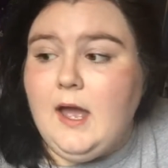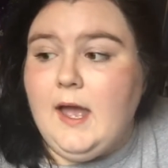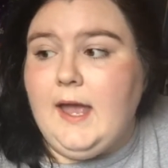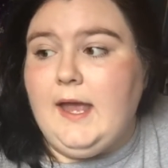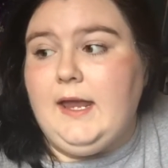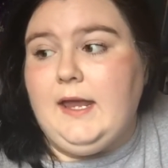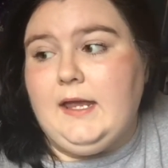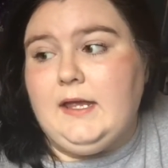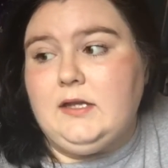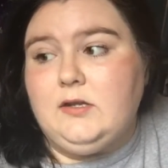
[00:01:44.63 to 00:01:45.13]

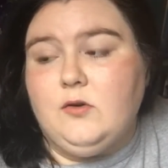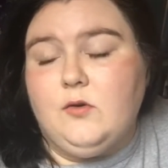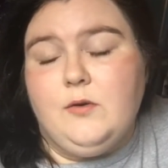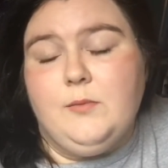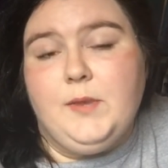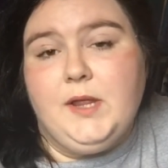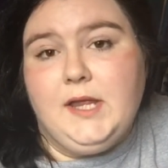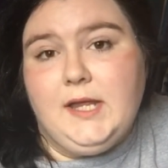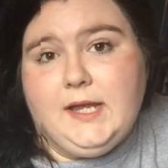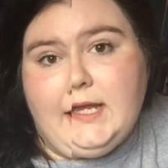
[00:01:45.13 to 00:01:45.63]
And
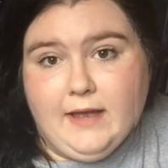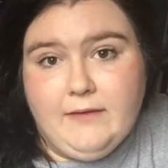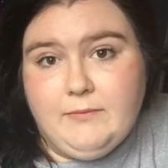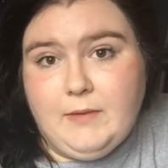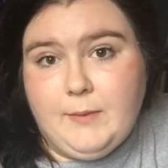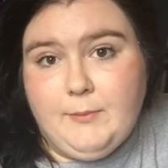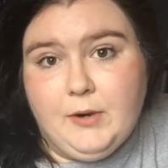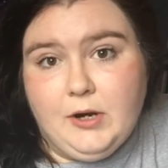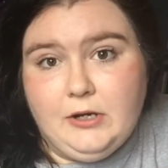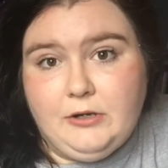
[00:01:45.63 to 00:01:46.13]
normally I have
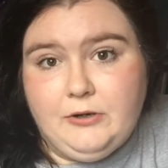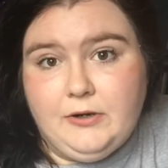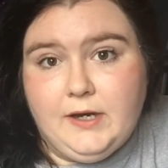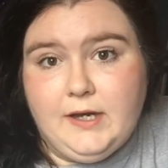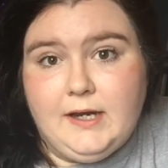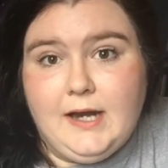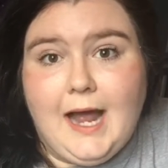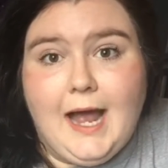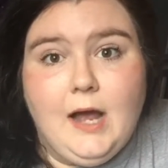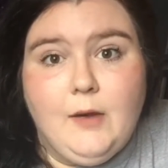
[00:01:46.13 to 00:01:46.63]
my burner
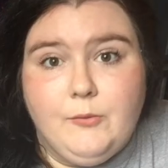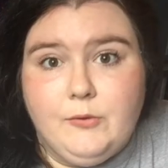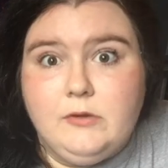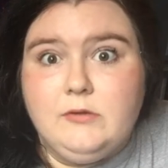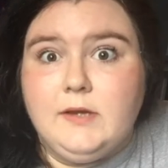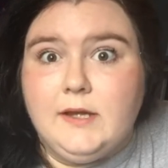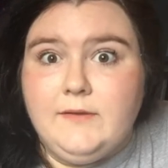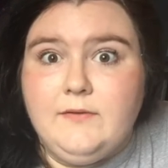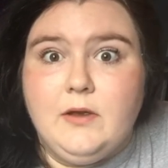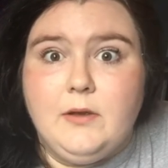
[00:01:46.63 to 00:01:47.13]
in, I will
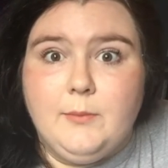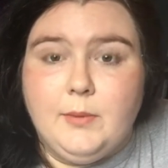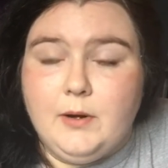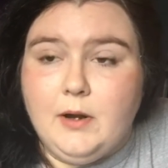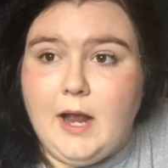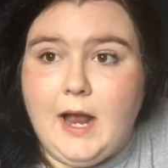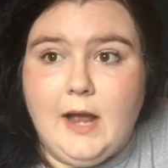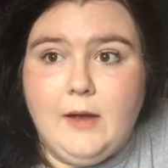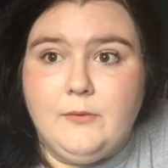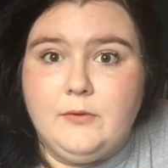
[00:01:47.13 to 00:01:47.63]
leave
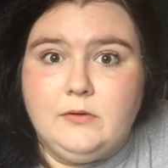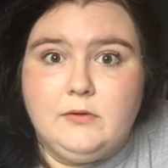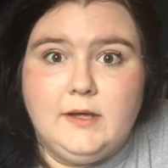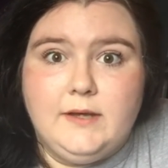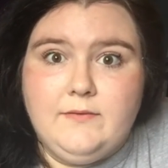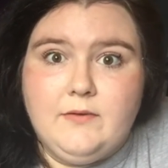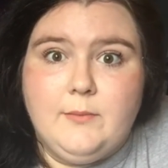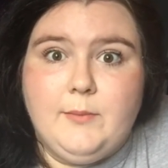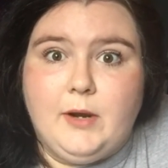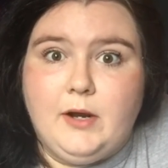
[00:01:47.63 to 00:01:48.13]

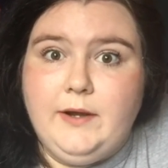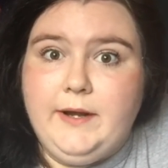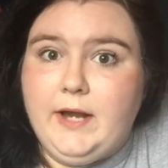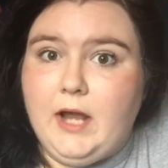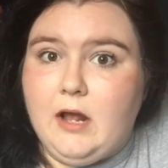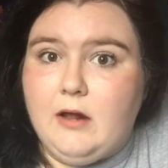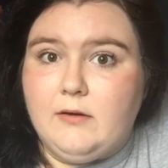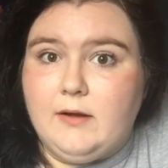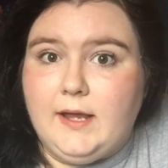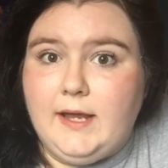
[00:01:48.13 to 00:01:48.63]
it burning
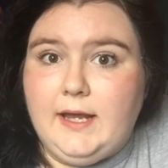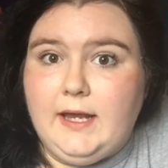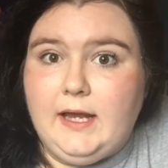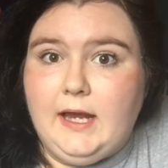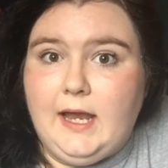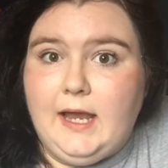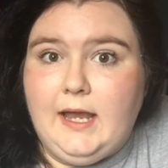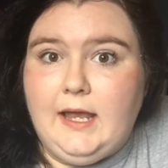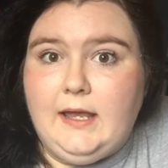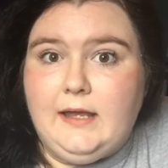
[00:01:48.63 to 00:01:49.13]
all day,
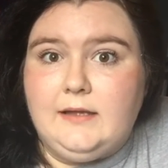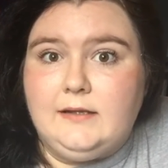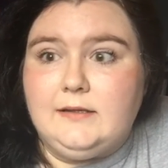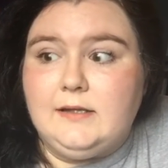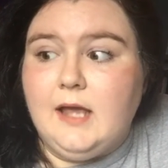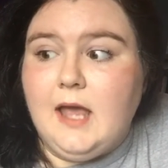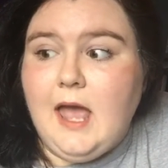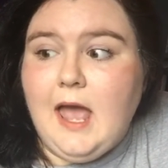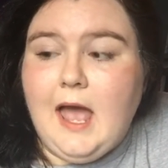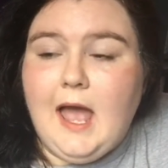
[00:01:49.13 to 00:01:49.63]
and
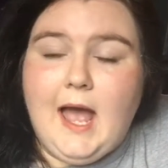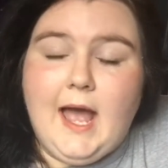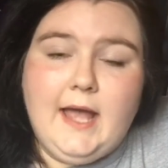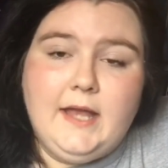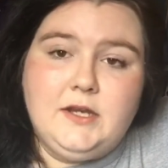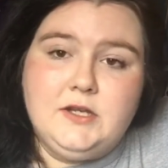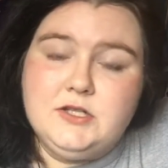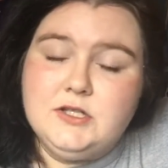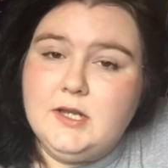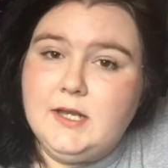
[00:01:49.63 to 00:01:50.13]
I
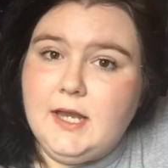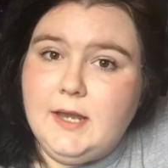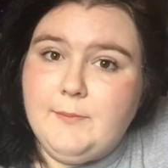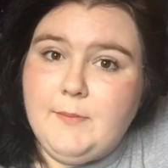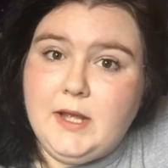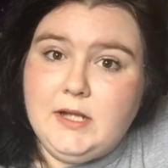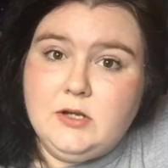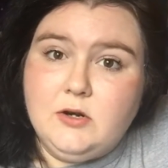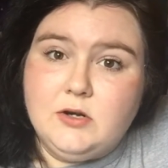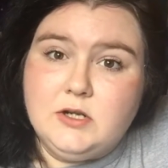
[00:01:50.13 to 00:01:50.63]
usually get
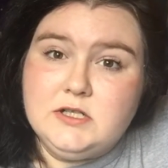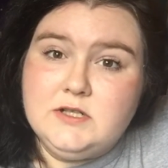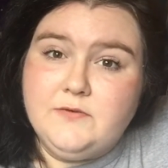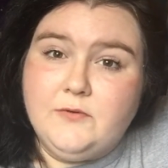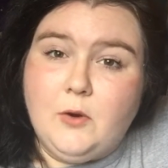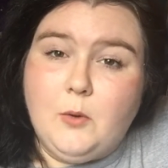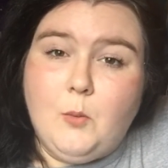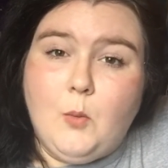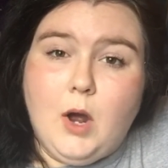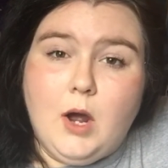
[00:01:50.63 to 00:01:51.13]
my tarts
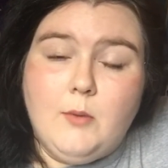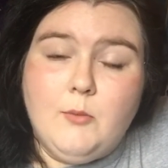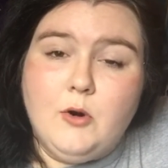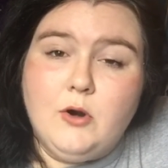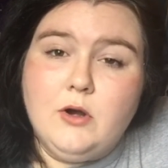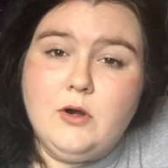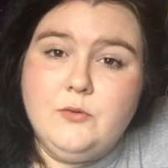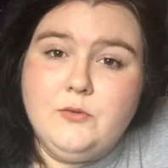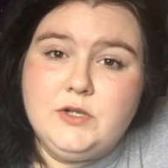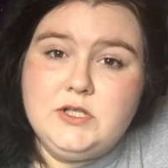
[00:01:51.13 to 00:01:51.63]
from
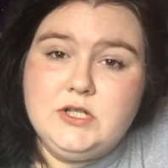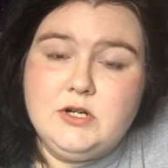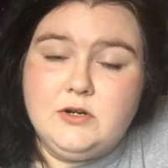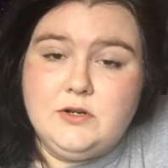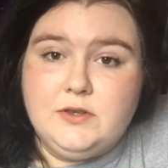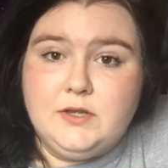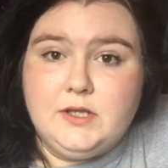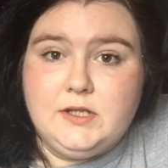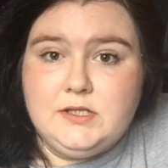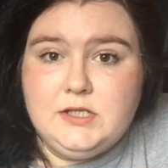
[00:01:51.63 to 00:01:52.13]
Walmart, which are
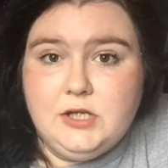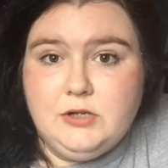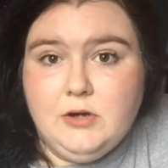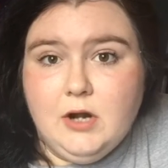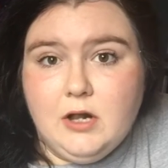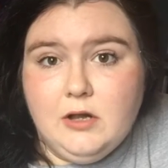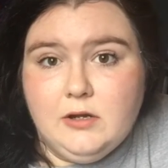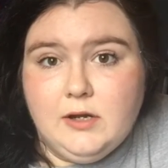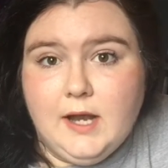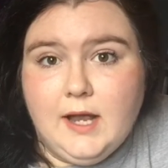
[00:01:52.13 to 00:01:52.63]
the
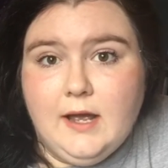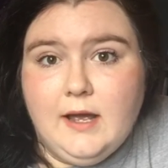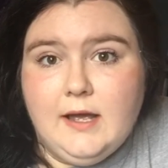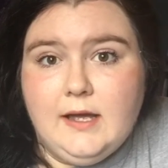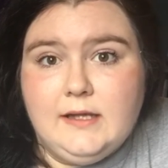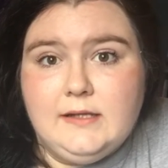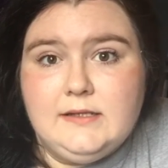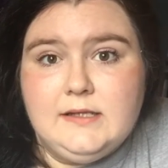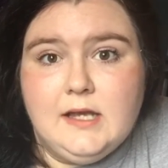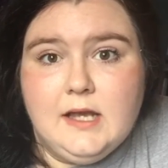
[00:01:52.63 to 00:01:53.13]
$2
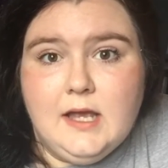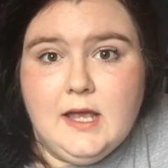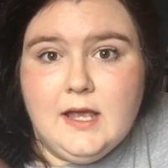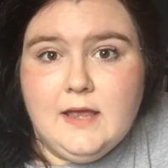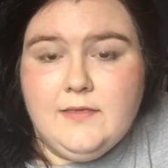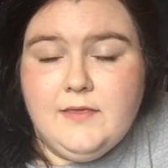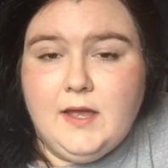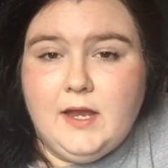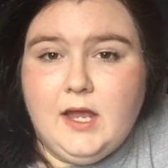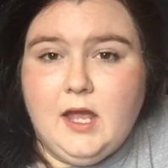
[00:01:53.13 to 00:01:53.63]
kind
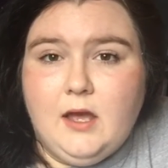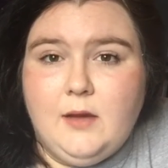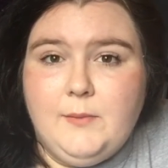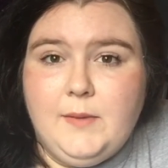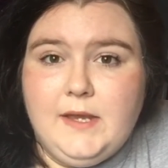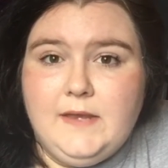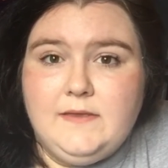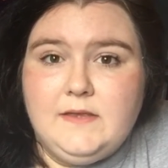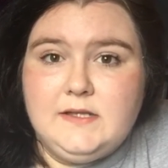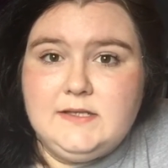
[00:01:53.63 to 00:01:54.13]
that come
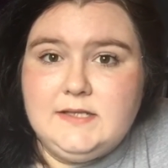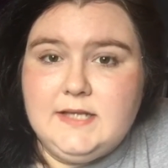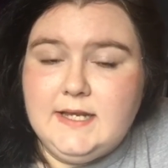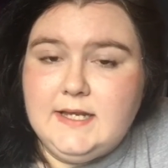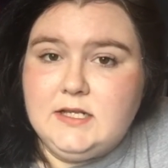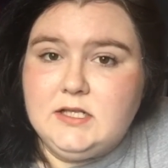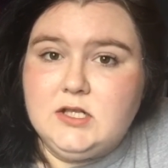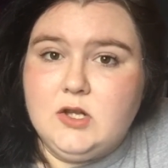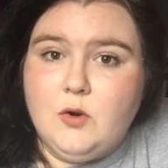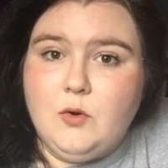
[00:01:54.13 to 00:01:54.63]
in the
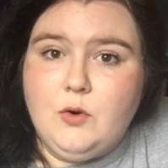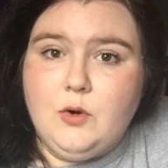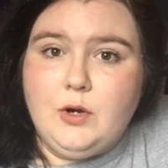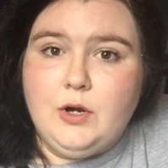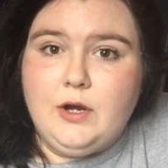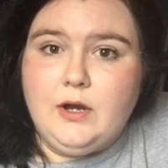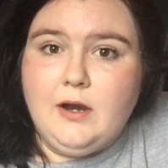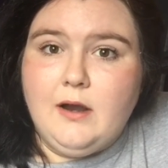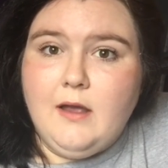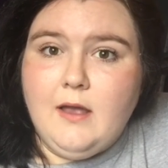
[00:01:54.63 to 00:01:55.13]
6
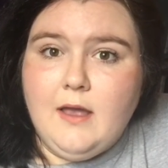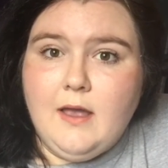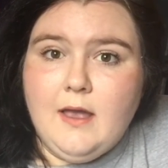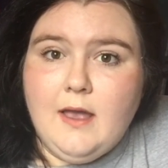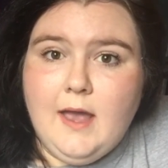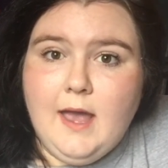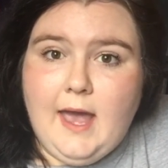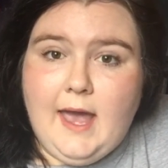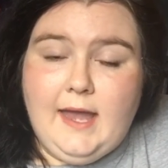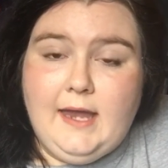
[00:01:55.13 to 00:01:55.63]
or
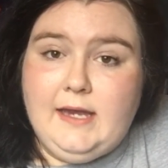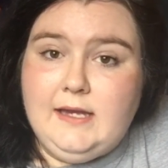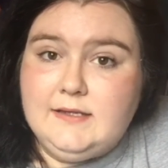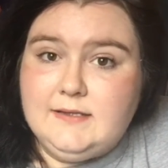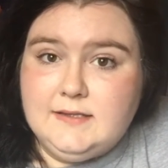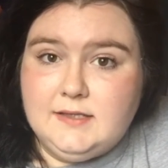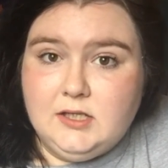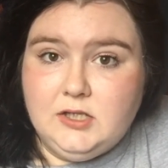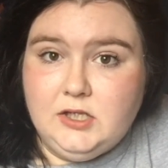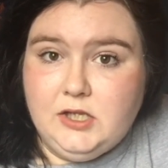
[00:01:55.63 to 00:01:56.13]
8
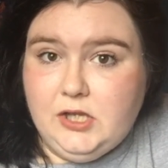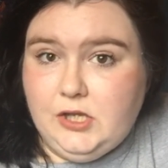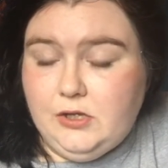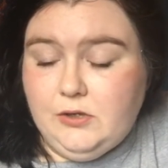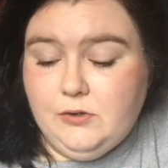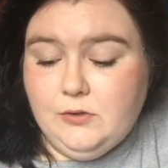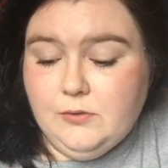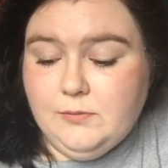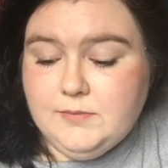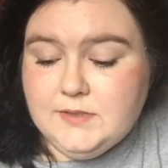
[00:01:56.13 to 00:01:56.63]

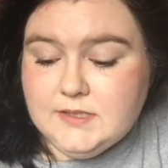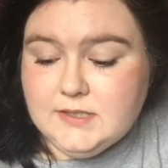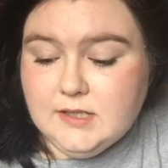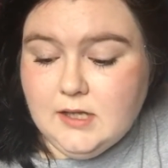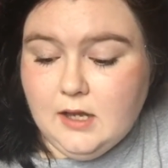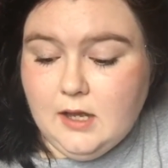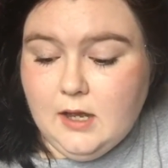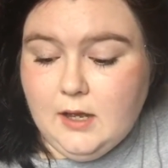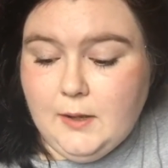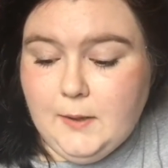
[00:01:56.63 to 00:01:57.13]
cubes.
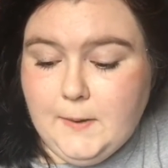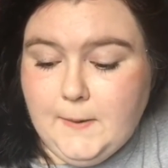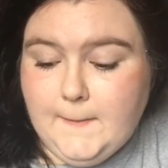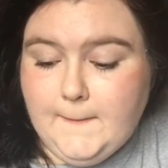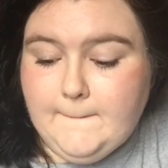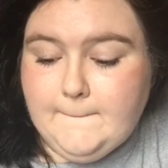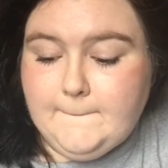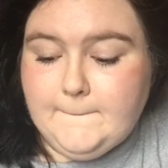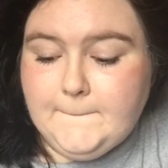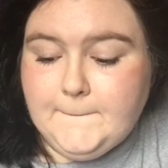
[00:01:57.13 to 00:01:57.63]

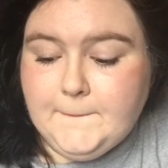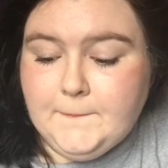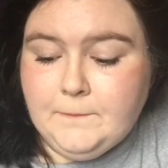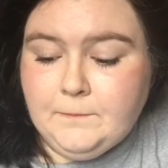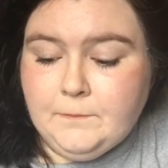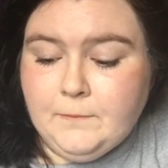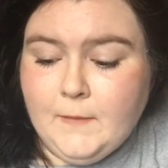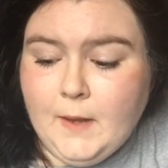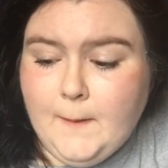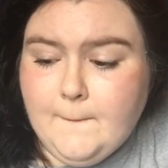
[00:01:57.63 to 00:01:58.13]

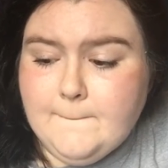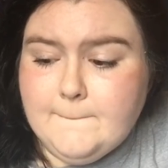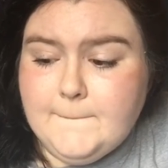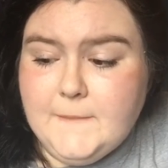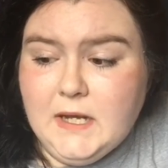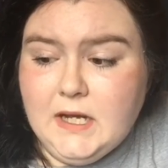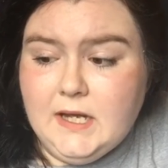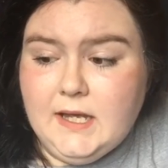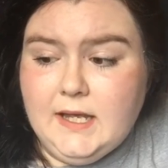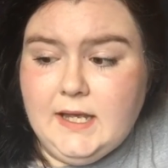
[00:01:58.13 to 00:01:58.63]

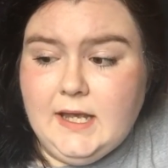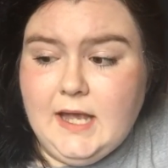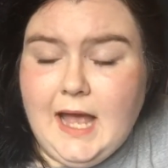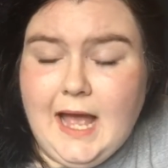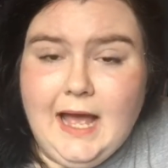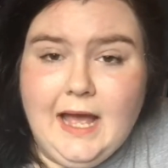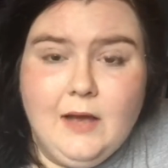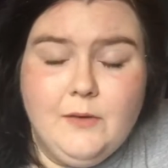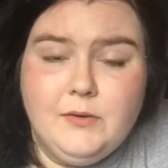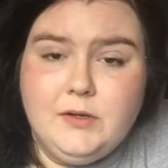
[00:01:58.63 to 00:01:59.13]
But
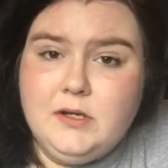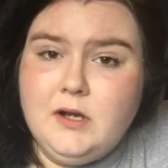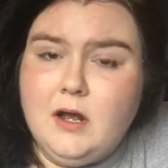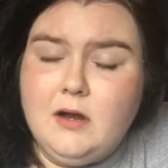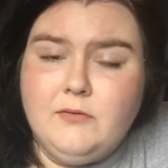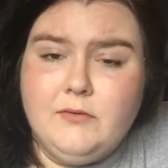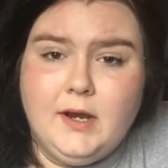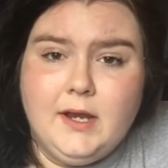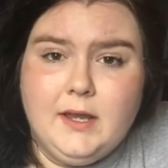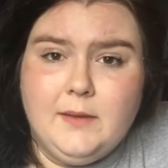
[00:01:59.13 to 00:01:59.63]
I would
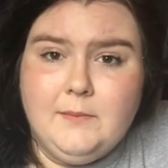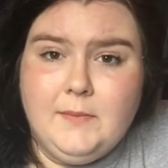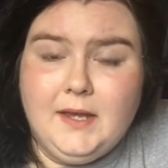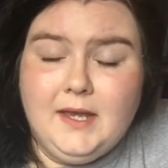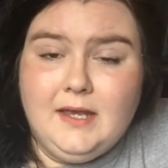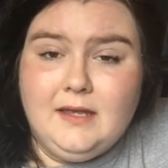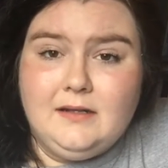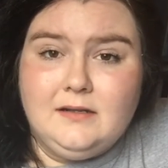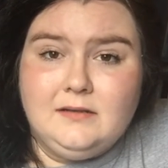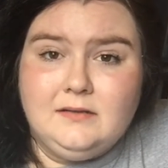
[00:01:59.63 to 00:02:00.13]
not
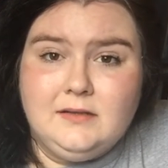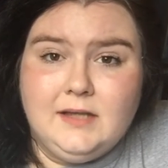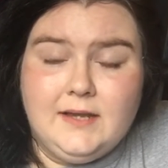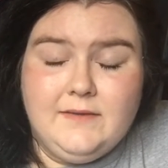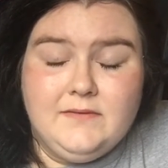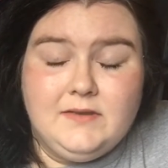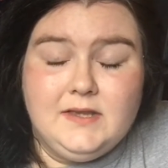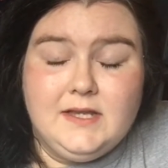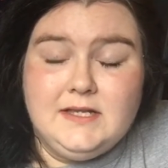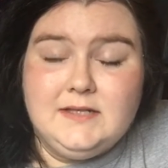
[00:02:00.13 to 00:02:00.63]
recommend
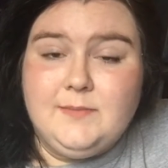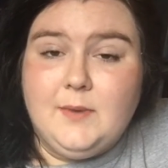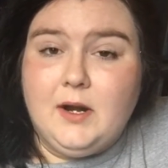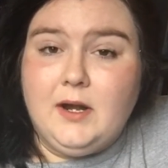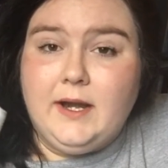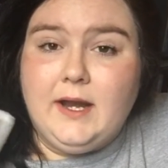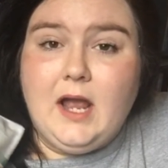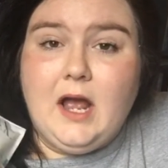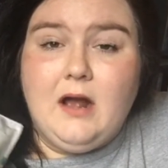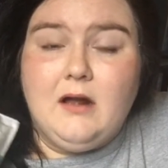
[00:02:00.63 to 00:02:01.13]
leaving these
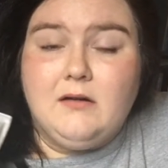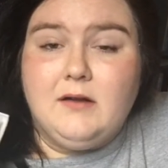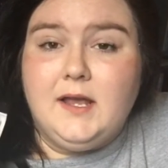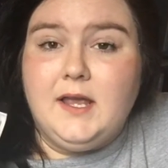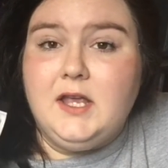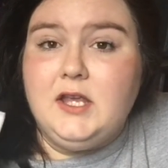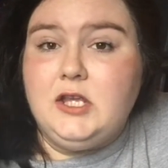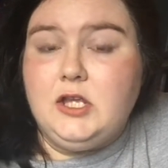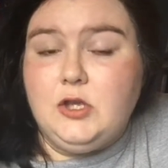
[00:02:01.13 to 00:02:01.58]
burning all day.